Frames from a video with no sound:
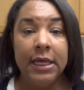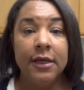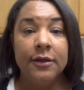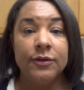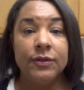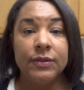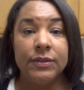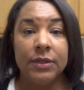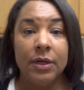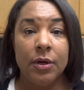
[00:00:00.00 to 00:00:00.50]

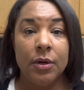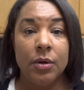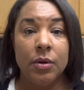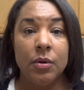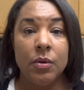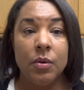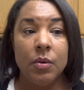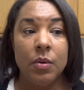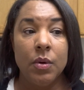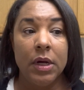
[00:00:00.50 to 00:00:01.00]

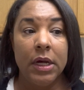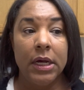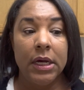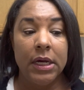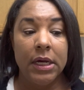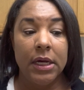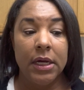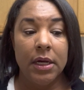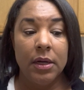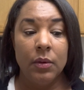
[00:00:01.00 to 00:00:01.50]
So
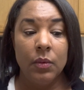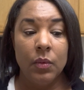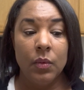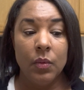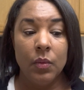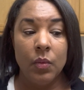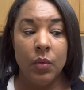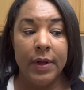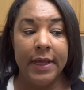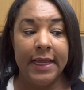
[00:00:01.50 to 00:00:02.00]

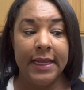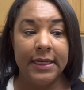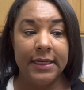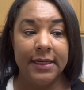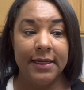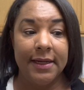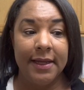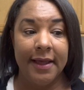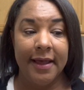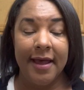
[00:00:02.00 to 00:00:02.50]

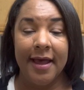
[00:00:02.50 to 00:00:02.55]
when